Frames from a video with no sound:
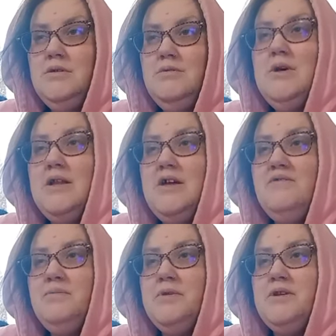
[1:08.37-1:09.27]
Well,
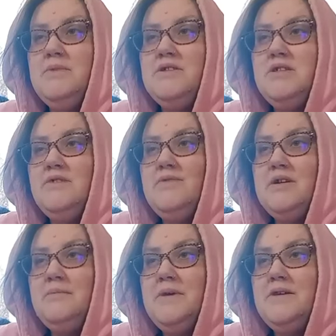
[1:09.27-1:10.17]
I've pretty much given
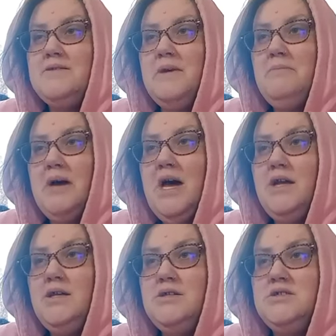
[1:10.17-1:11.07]
up because my
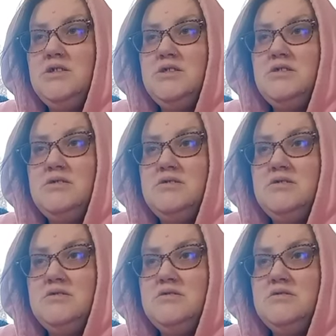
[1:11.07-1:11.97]
body is just
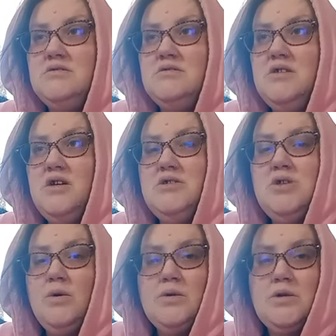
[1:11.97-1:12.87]
a
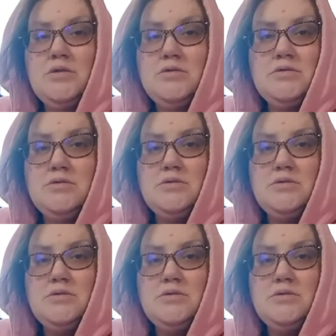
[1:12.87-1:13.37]
total.